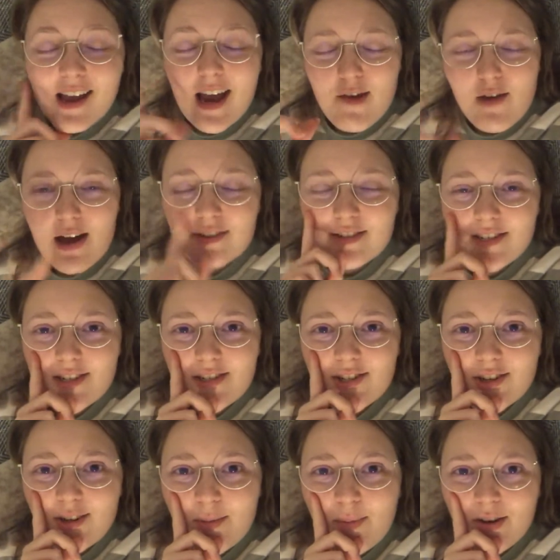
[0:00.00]
If you haven't seen
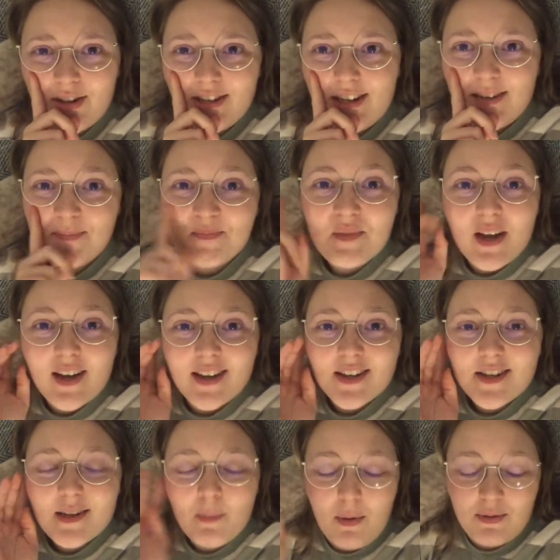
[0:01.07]
Shadow and Bone yet,
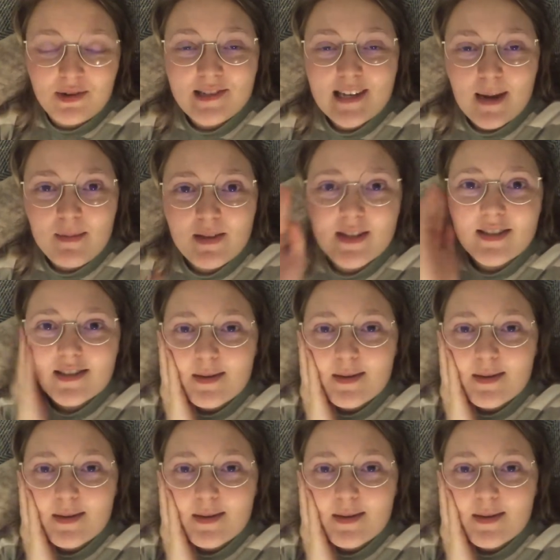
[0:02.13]
you might want to skip this,